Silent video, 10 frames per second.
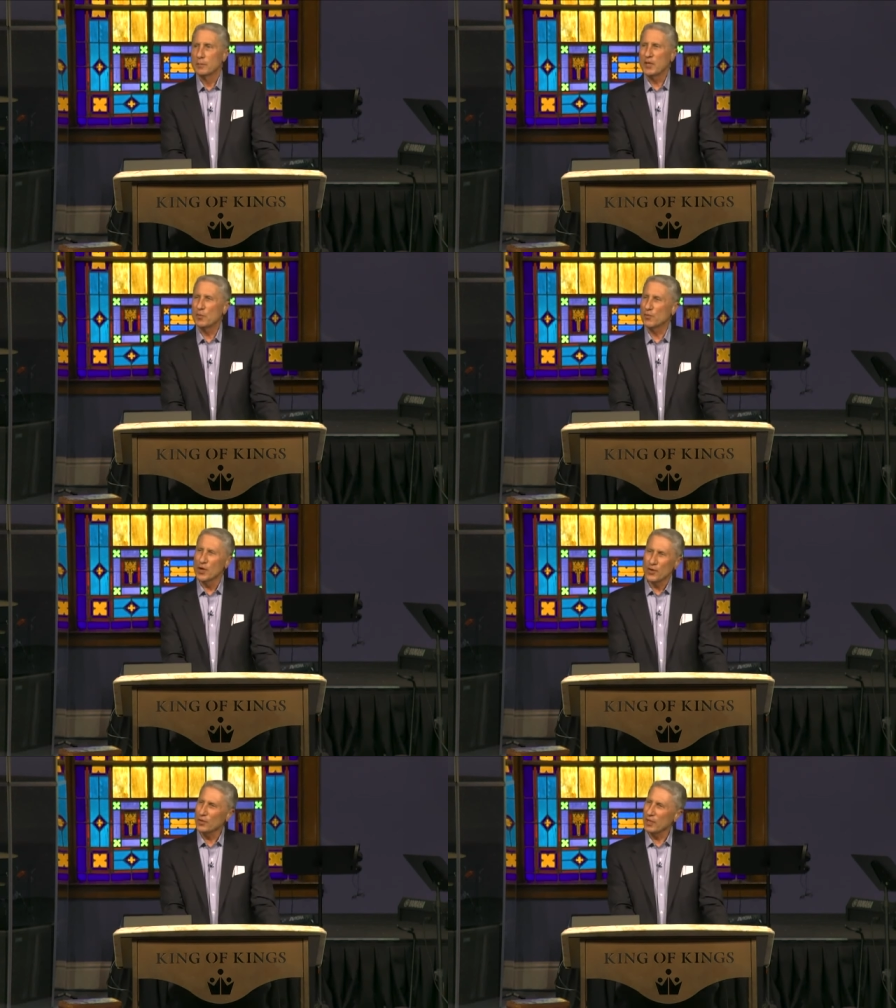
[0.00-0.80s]
be
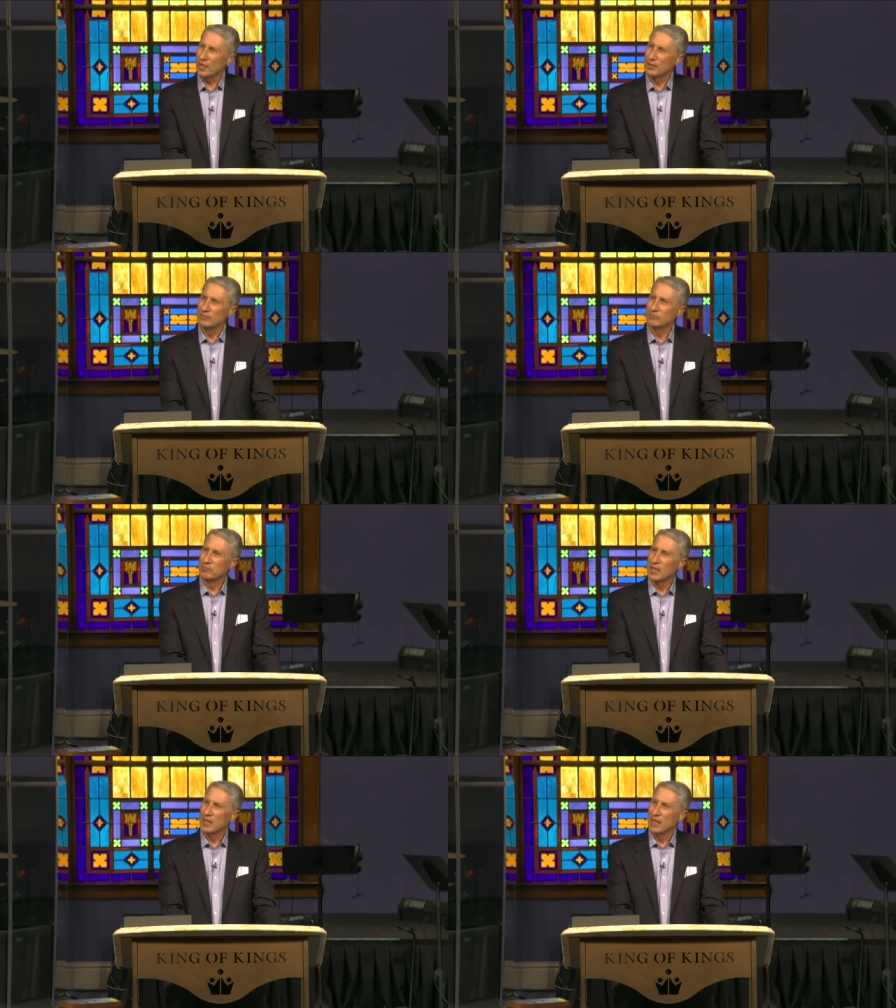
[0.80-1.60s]
rude.
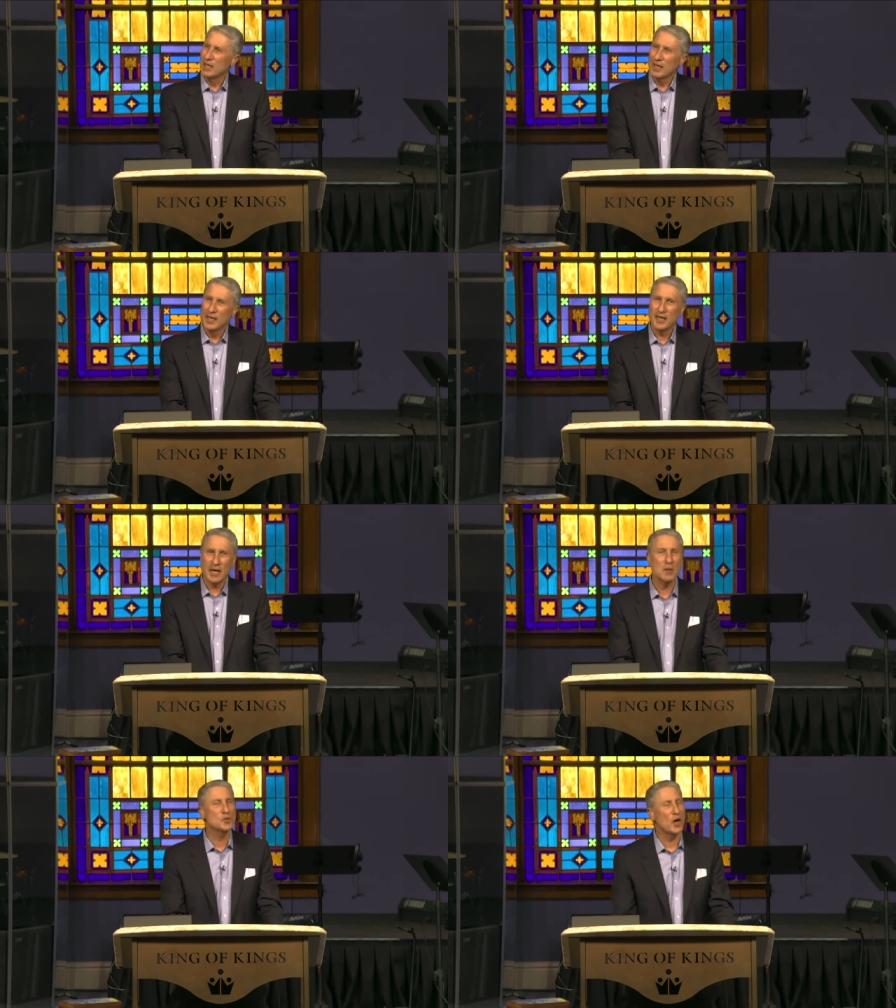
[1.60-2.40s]
He
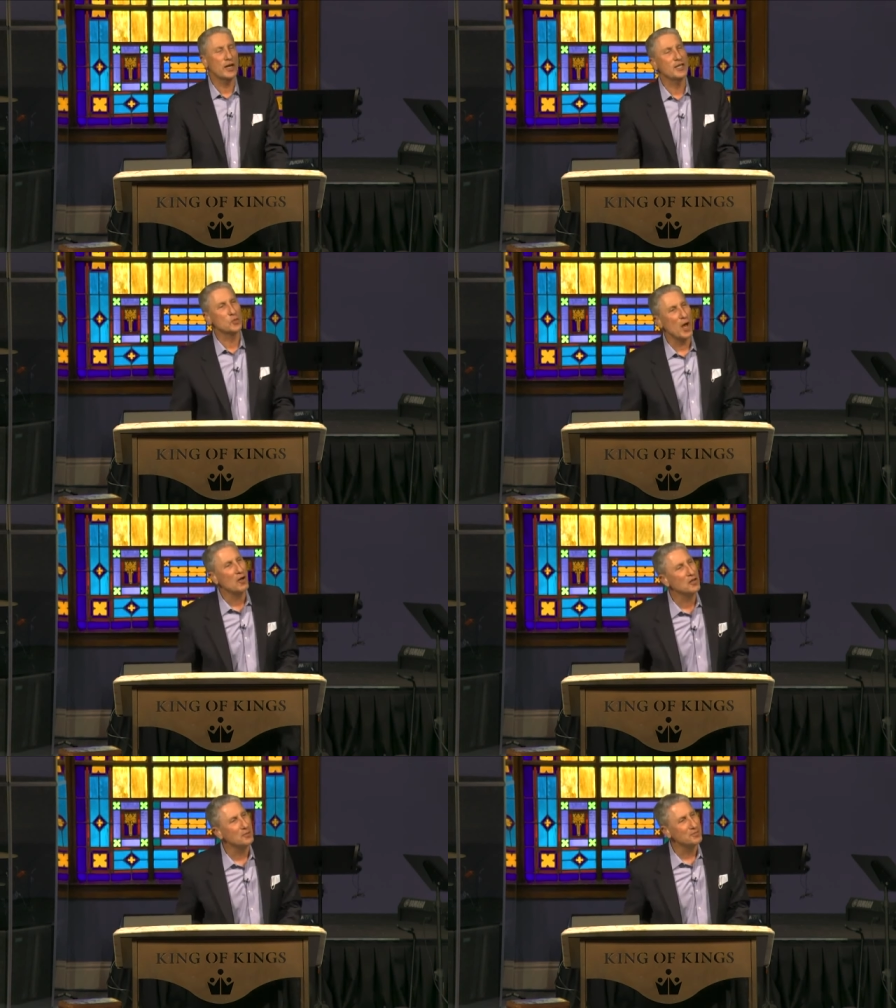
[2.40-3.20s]
comes where he's
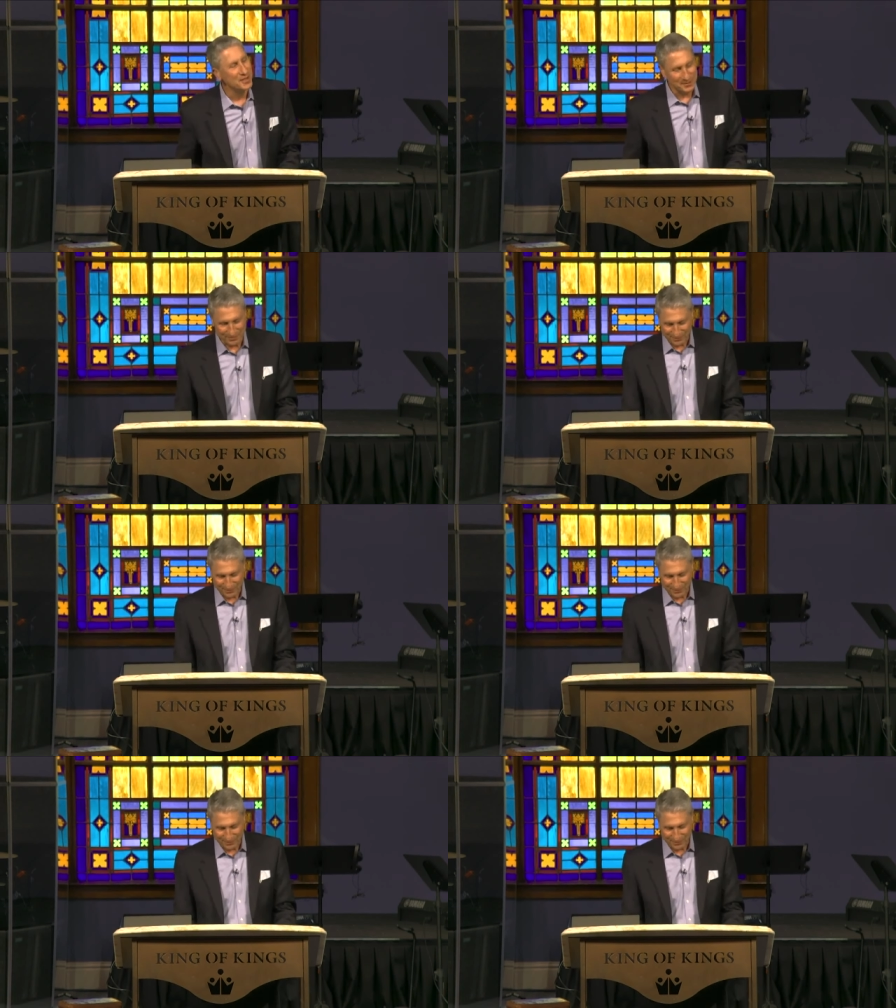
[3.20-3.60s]
welcomed.